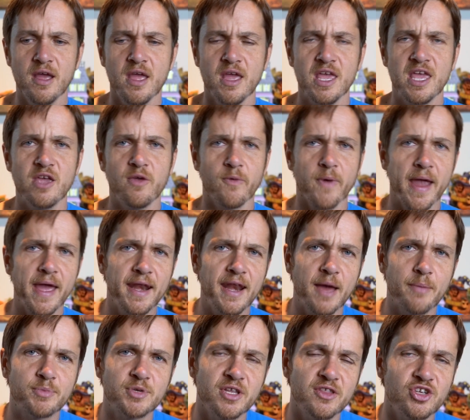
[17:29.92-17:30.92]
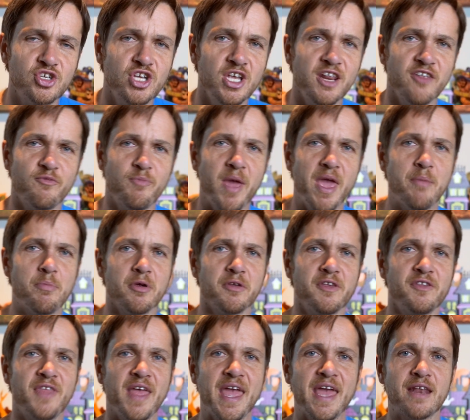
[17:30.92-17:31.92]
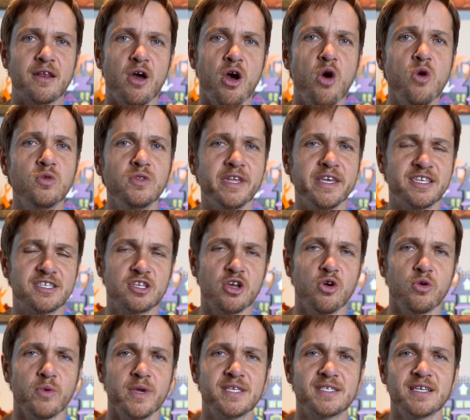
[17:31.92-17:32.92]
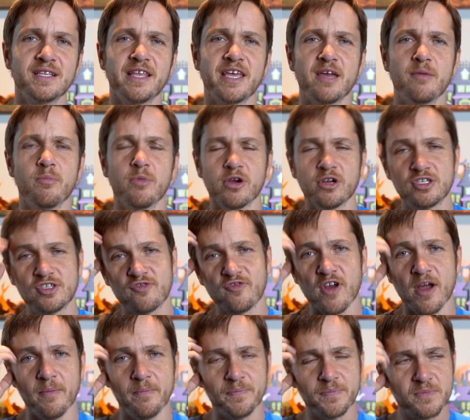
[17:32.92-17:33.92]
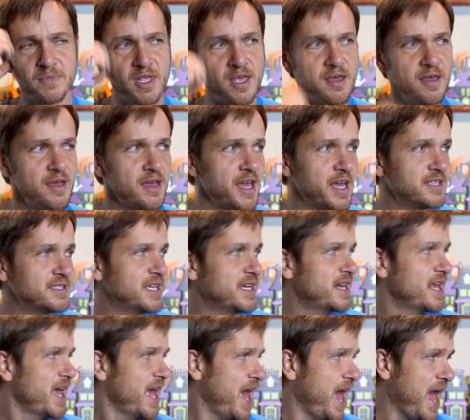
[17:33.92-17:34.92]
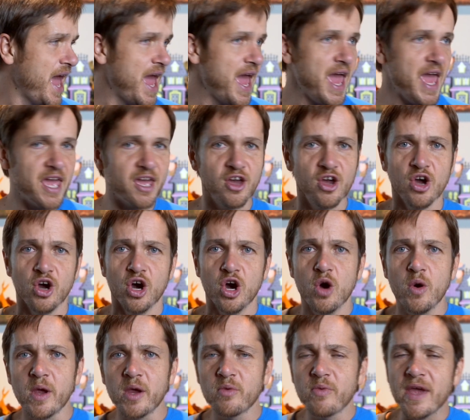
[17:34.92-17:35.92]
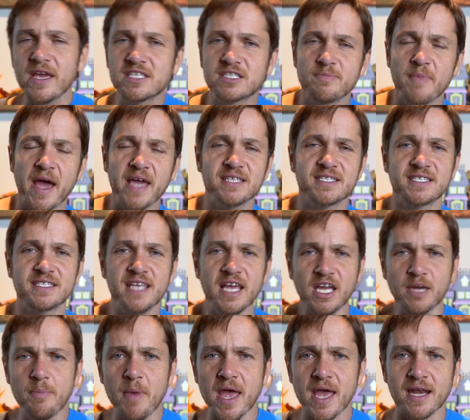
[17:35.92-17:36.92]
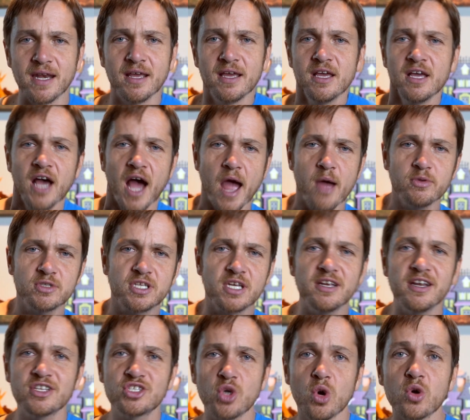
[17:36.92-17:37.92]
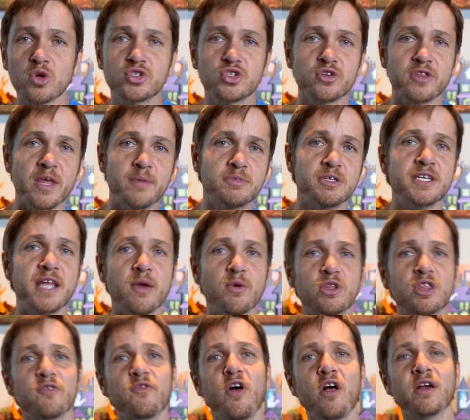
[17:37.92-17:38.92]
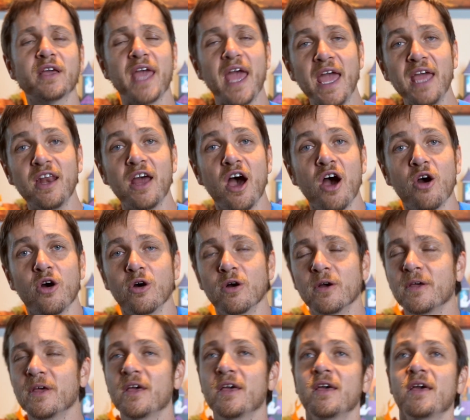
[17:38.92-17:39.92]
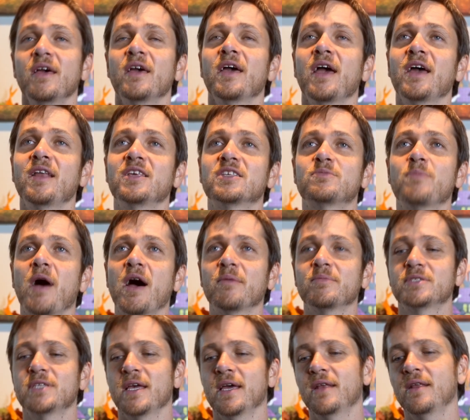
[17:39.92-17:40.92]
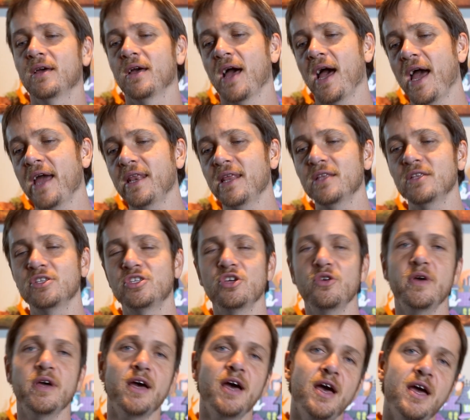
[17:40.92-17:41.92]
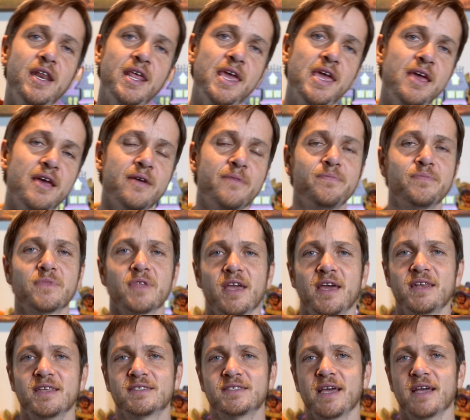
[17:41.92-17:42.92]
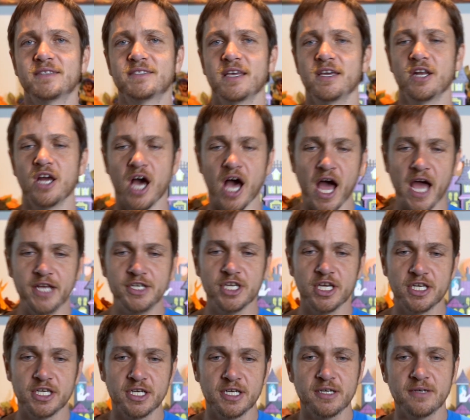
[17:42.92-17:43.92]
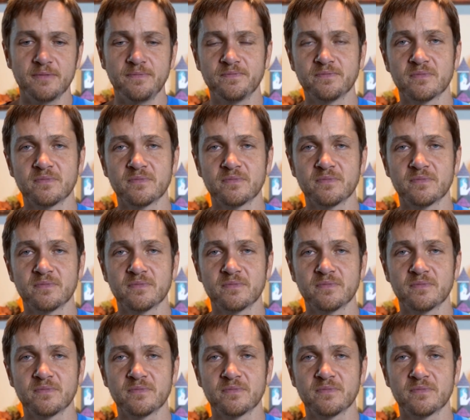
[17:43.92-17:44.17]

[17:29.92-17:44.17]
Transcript: He ran up to the sheet of paper that they had only so recently emerged from and said, "Hey, who erased my stickmen? I was going to torture them today with a volcano." And his mom said, "I didn't do it, honey." And his dad said, "I didn't."